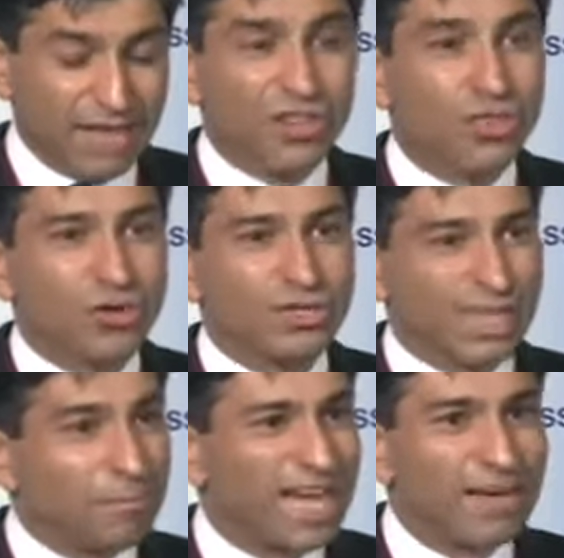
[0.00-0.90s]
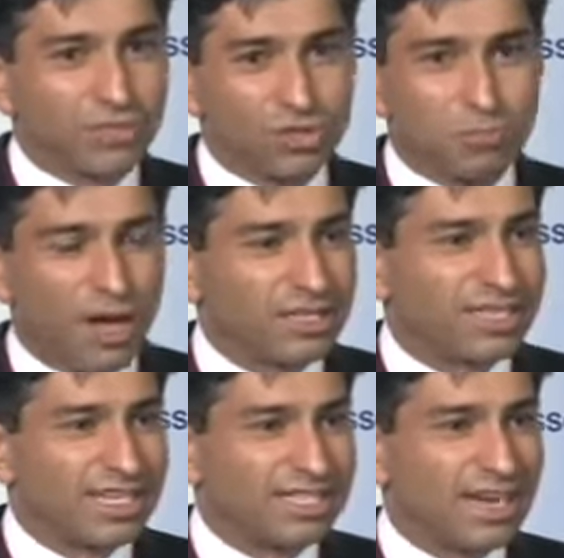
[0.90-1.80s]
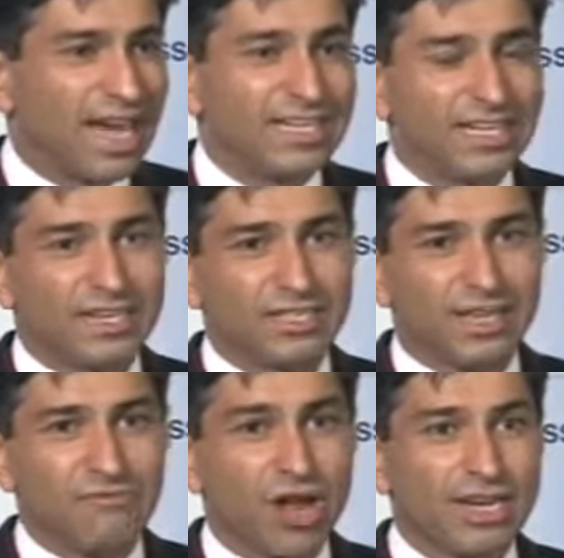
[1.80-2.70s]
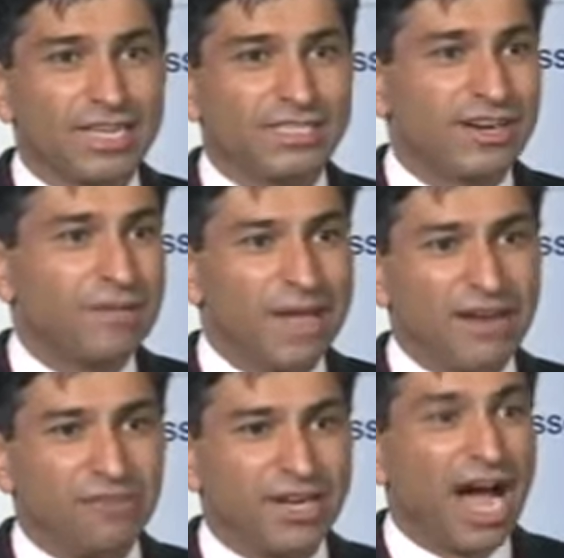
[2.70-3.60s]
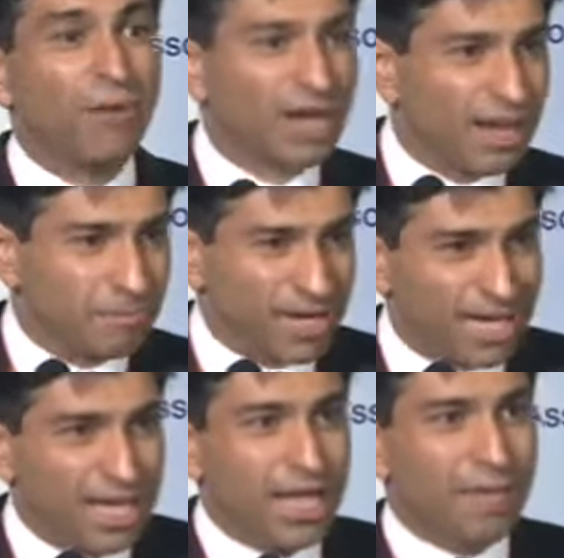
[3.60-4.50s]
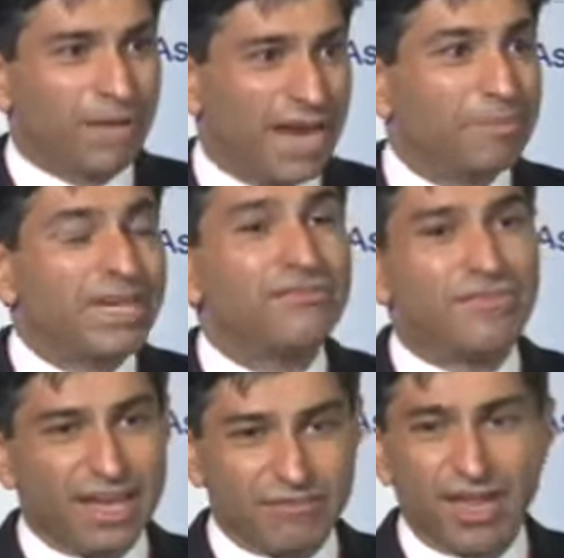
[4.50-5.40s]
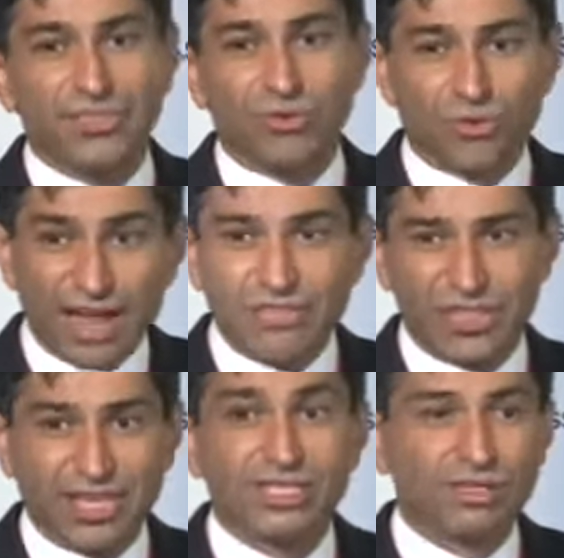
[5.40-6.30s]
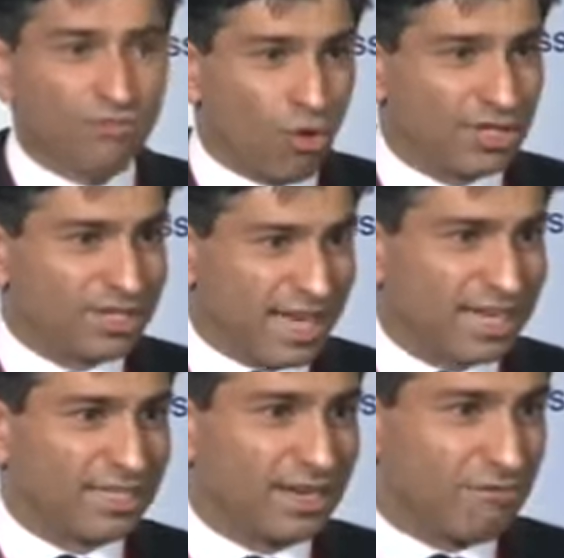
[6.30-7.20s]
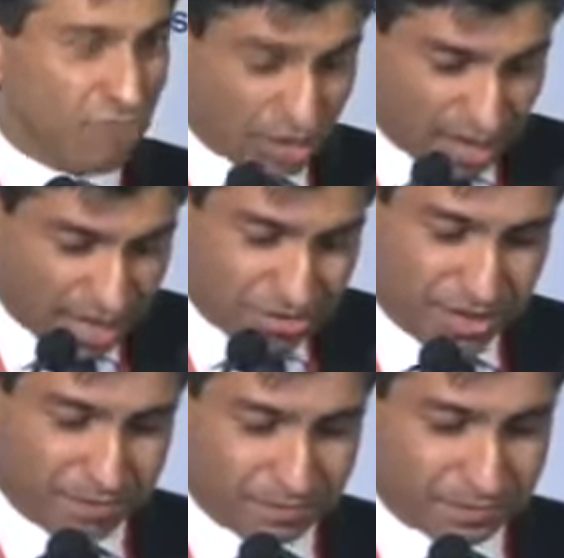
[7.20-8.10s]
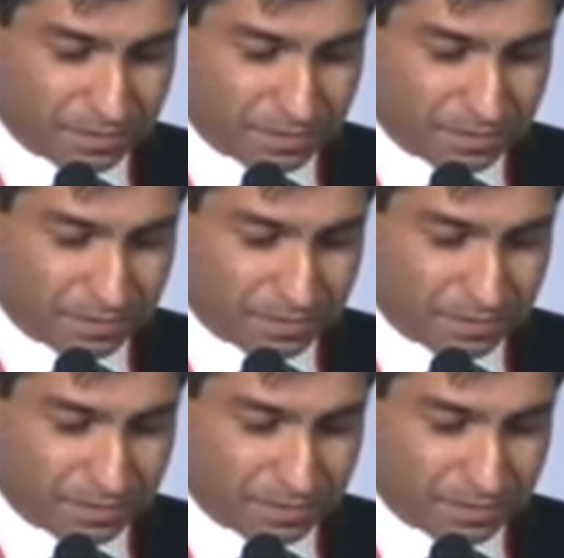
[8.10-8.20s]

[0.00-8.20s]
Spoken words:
even though sometimes those policies and ideas have not necessarily benefited our company, but I believe they have done the right things for the sector and for the country.